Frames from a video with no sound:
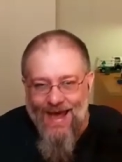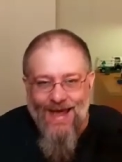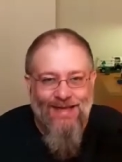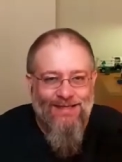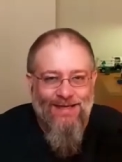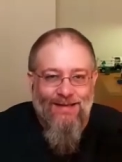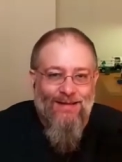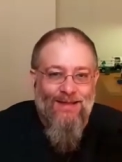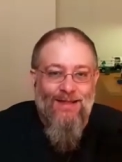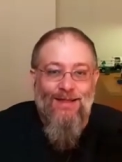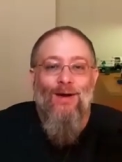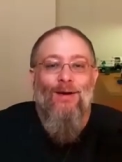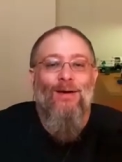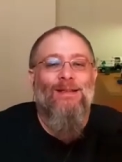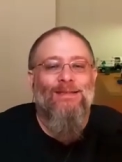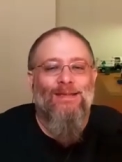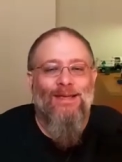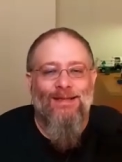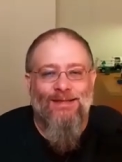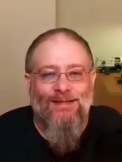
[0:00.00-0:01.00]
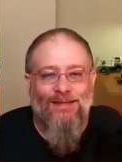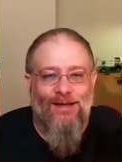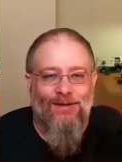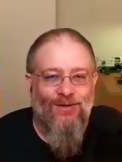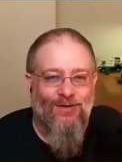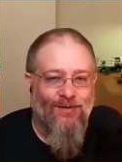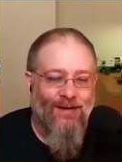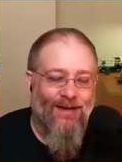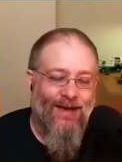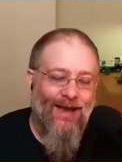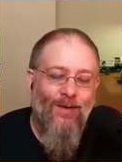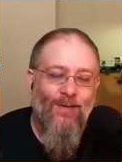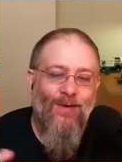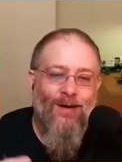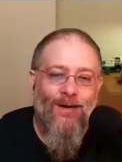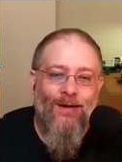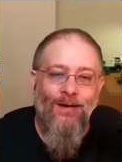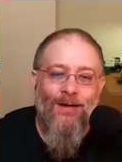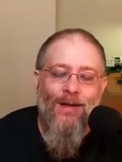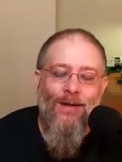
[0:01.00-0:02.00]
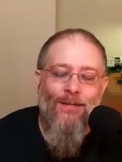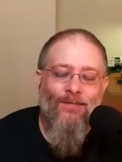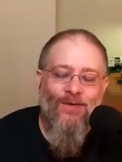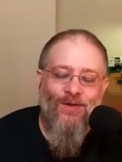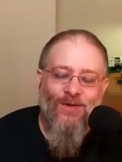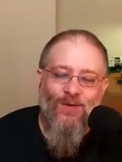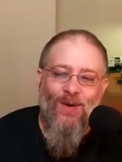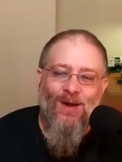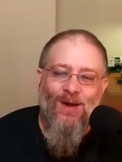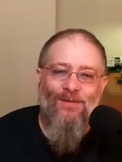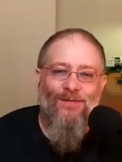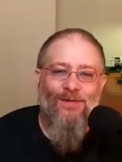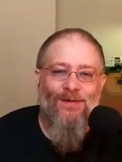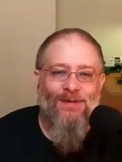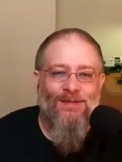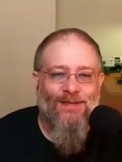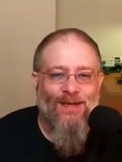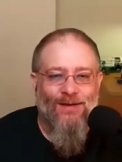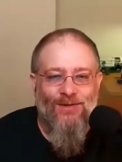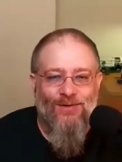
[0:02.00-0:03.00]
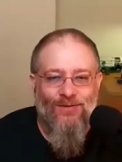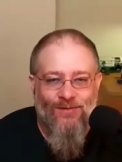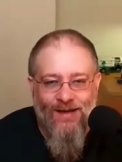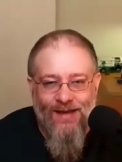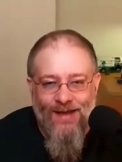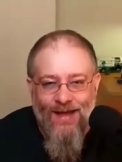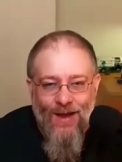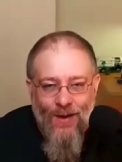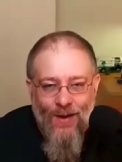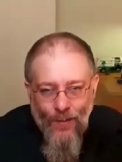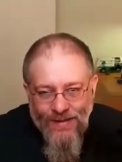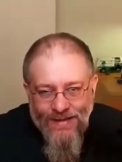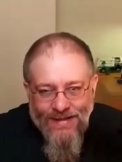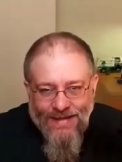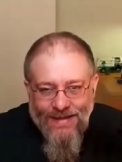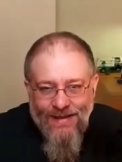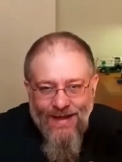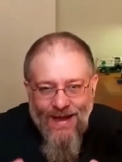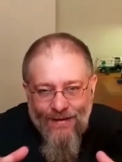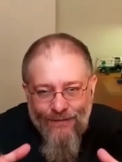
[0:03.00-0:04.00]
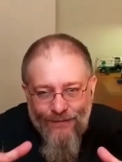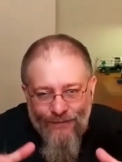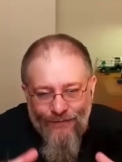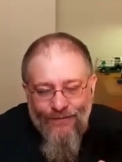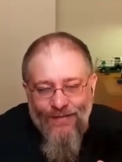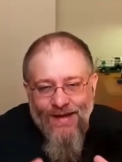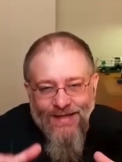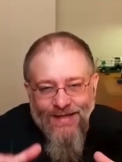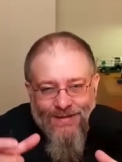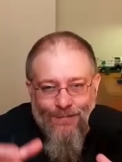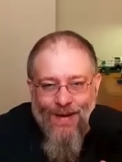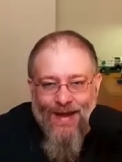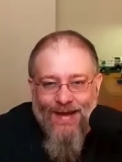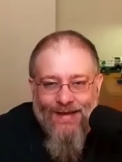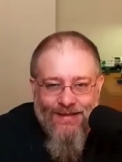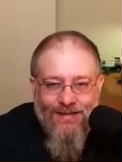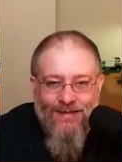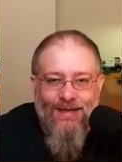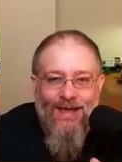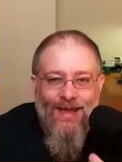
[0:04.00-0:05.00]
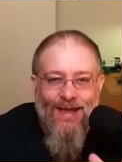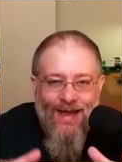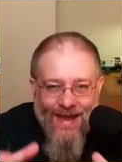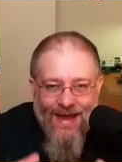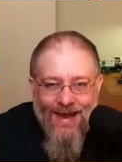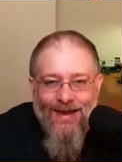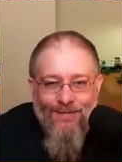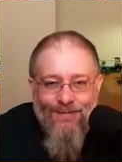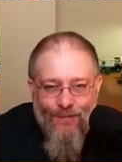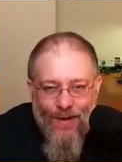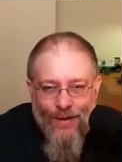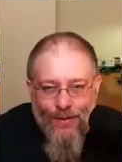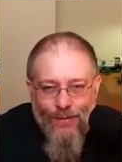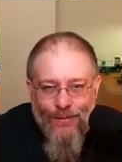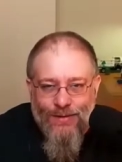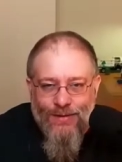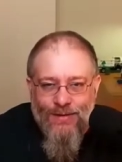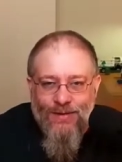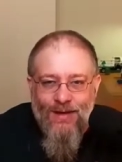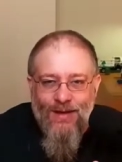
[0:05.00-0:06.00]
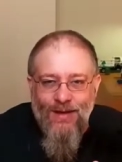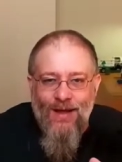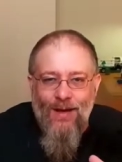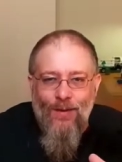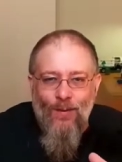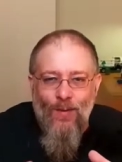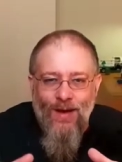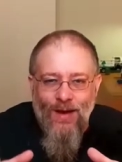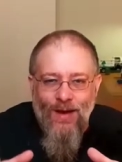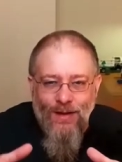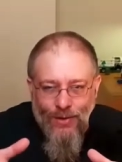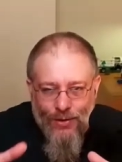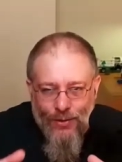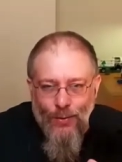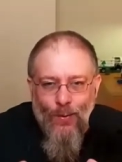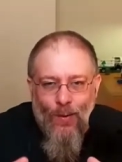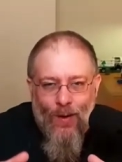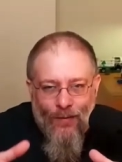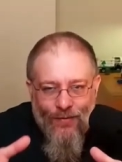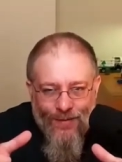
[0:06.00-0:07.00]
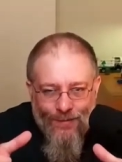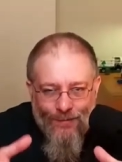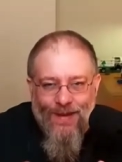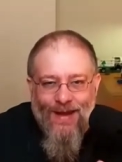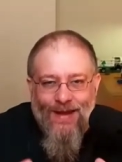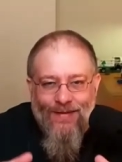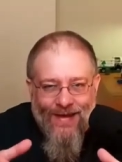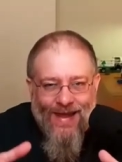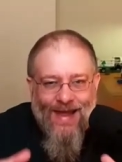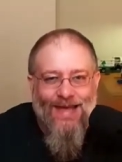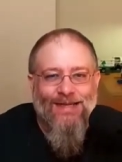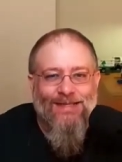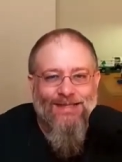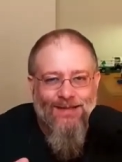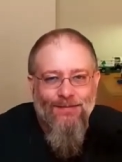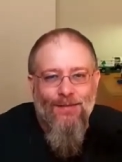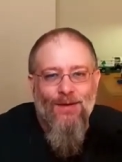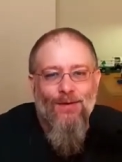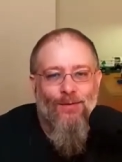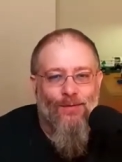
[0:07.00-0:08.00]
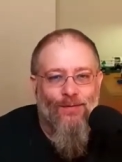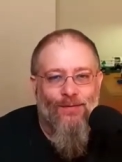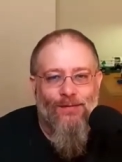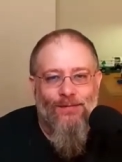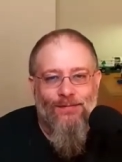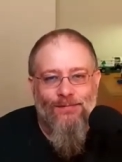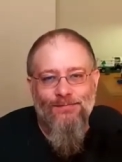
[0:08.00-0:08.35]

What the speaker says: 18th, 19th century. And here we are, 21st century. We still have fixed beds in boats where you are the bit that has to move.